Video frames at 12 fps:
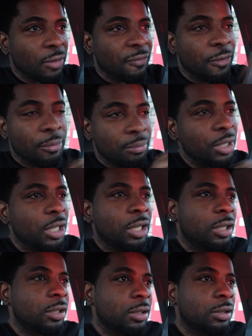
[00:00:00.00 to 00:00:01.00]
for
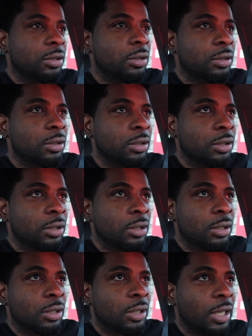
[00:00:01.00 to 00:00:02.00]
me,
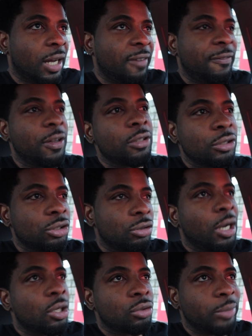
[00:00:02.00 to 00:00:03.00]
I felt as though
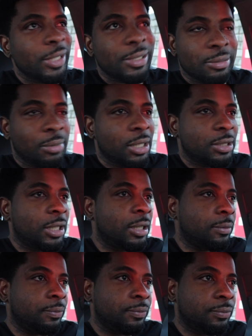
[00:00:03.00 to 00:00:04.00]
I was wasting my time.